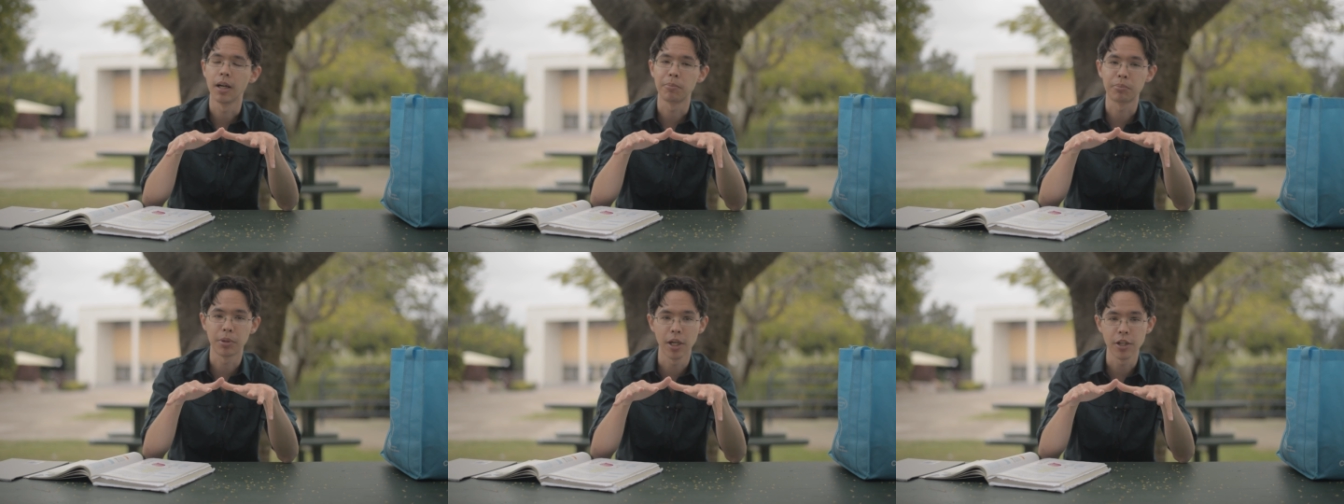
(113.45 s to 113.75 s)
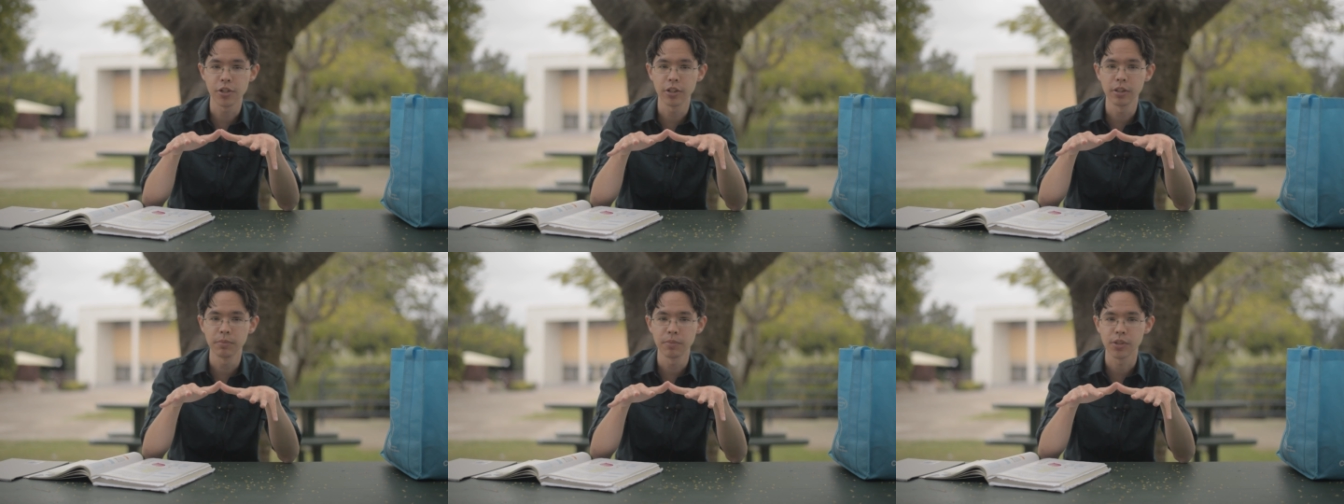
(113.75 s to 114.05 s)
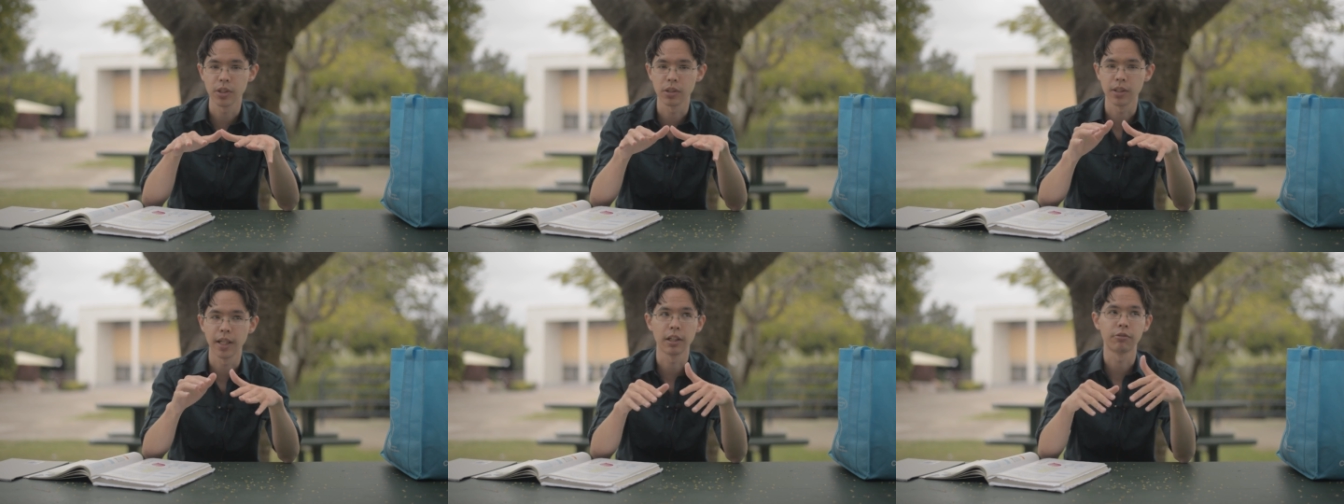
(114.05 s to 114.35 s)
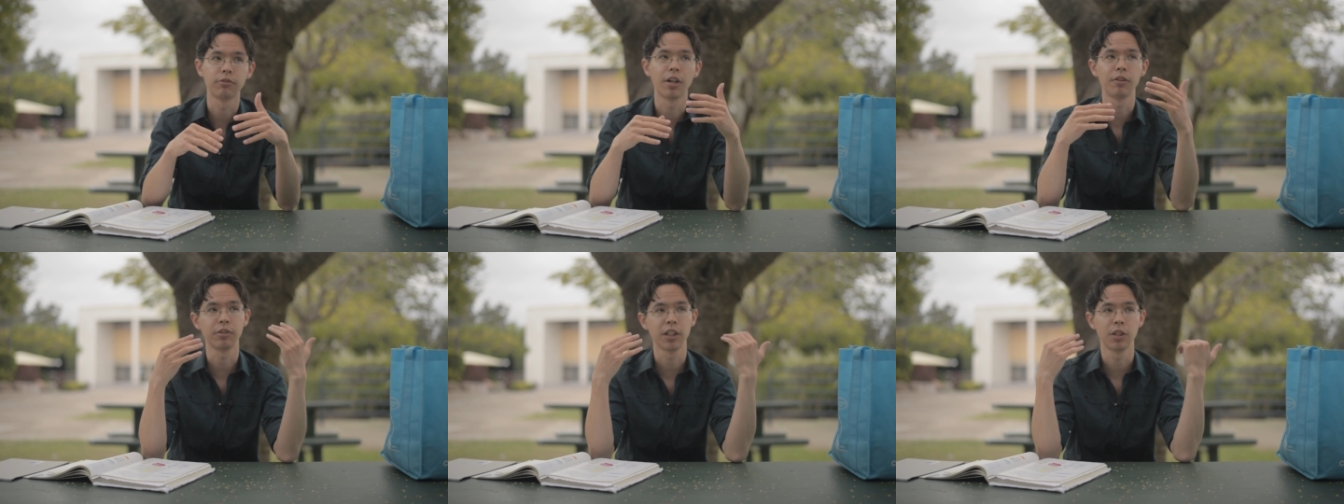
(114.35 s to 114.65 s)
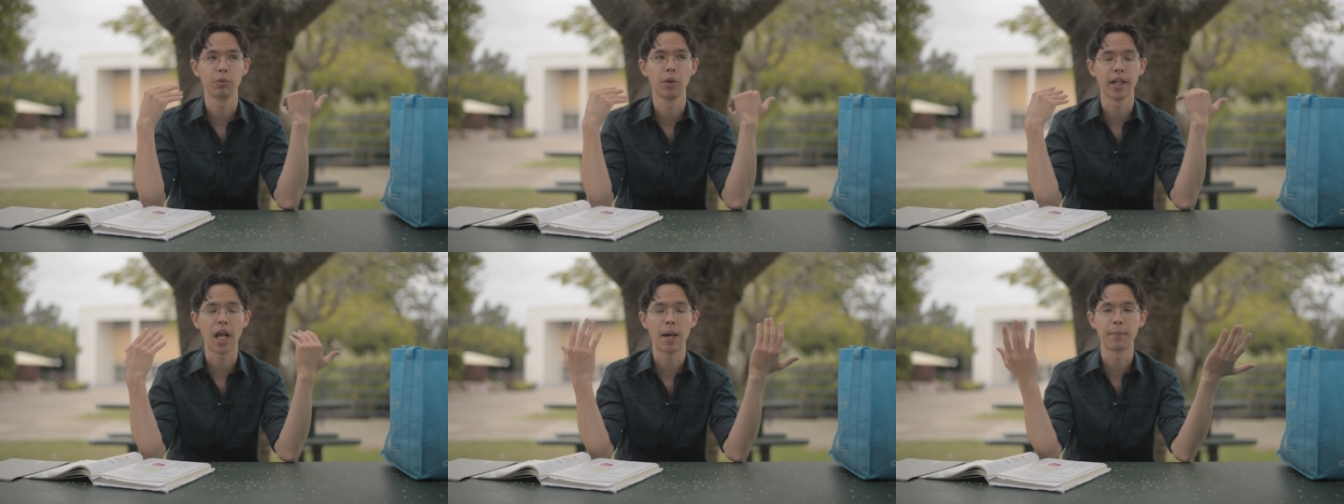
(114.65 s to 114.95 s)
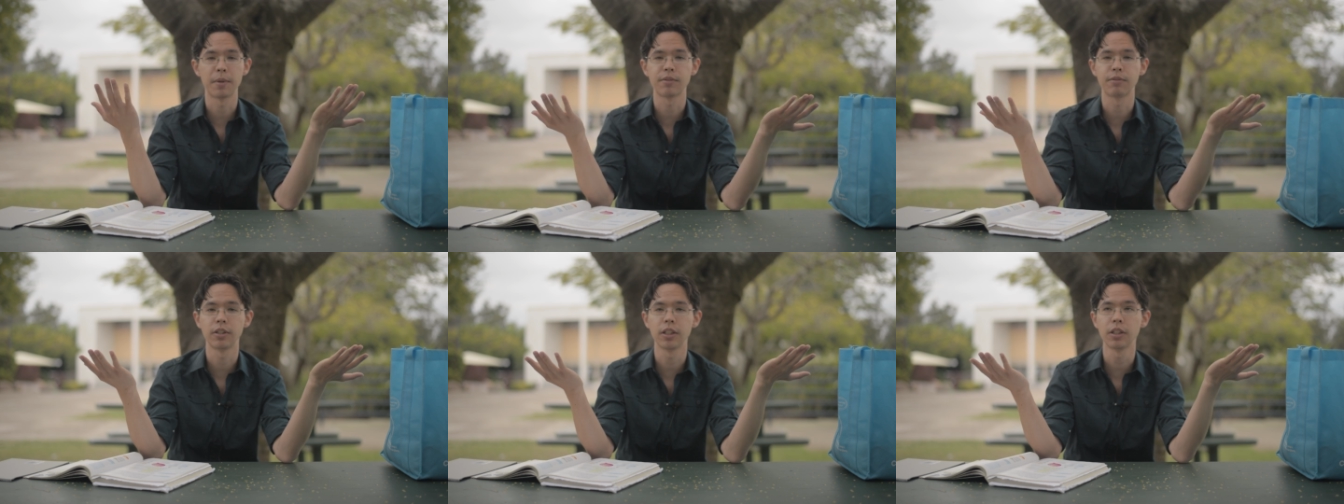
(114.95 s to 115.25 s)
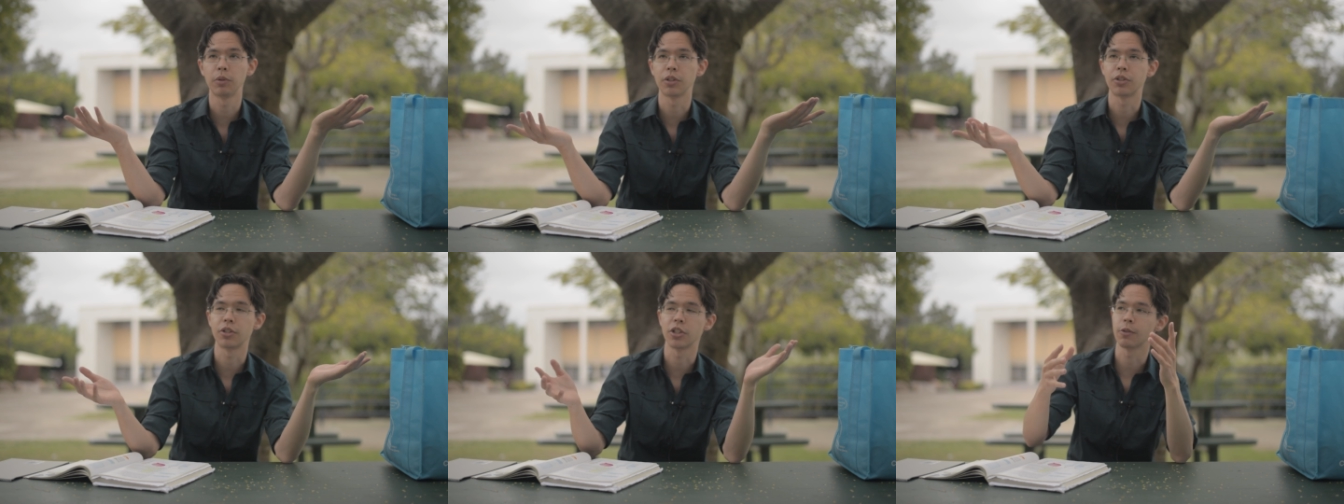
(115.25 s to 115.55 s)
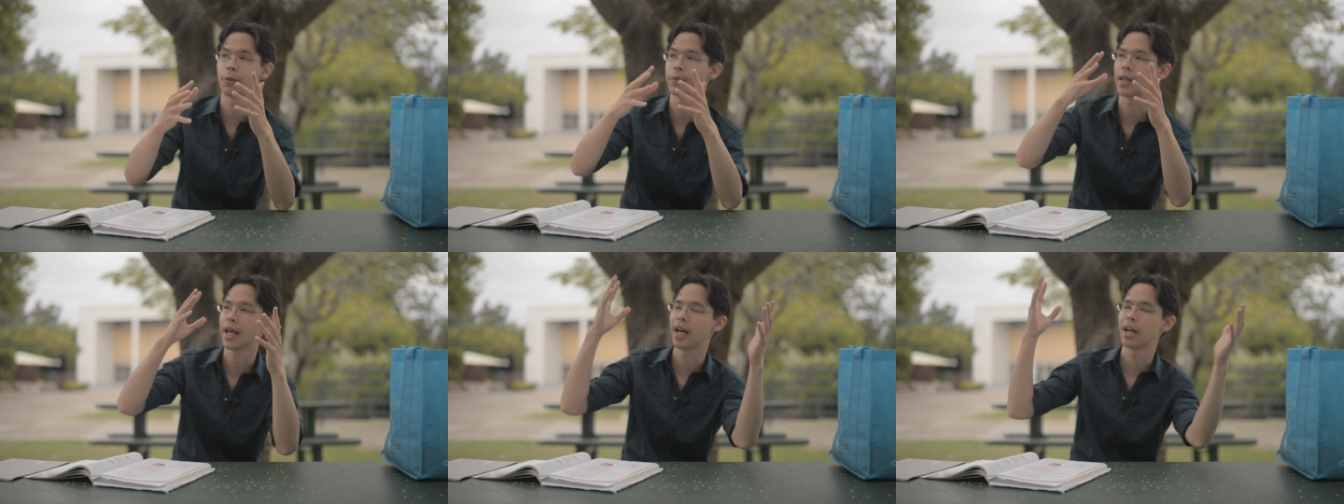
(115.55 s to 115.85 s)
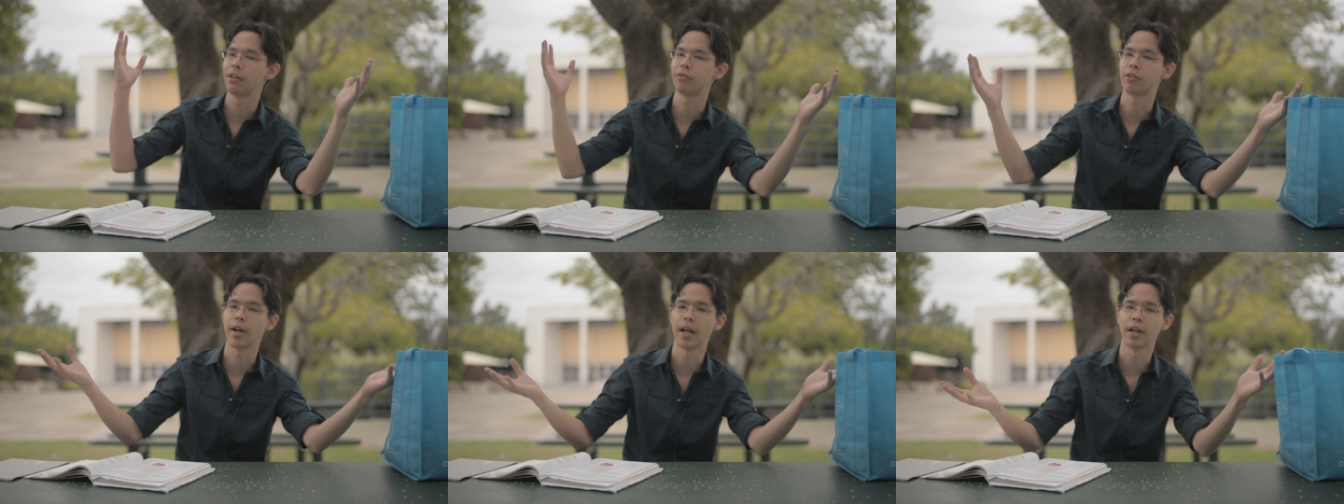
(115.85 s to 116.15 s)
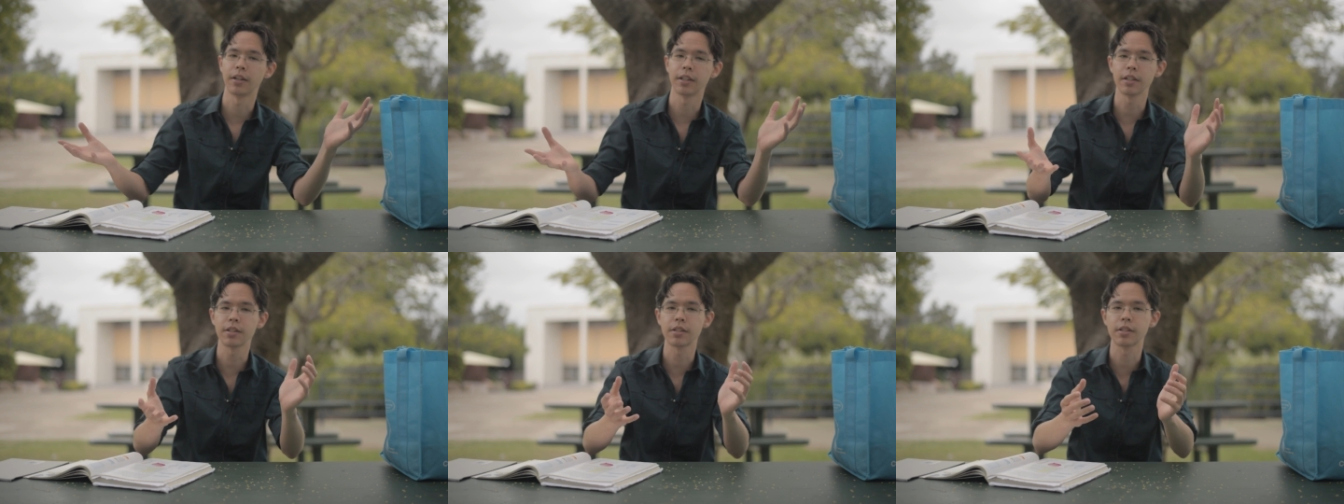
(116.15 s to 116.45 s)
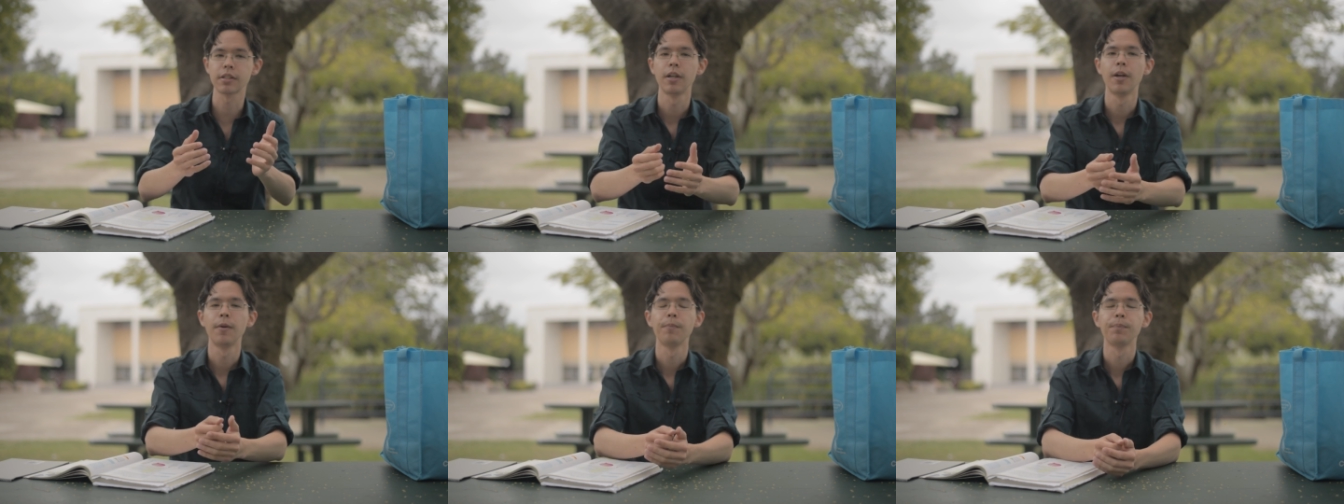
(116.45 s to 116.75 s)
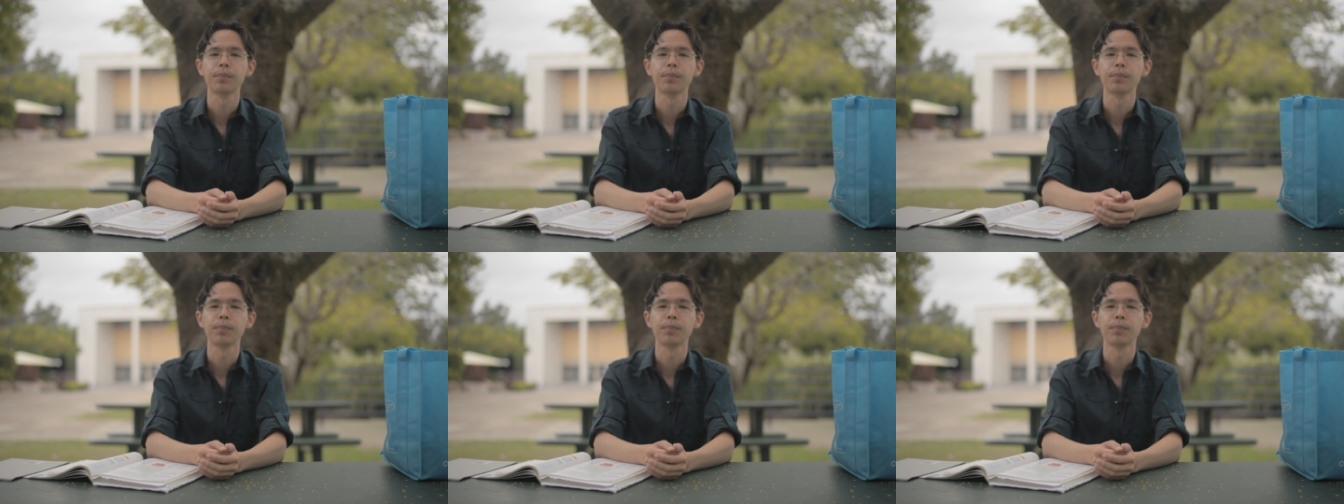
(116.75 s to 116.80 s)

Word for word: pressure, so like roughly 1 atmosphere, which is what we have around us,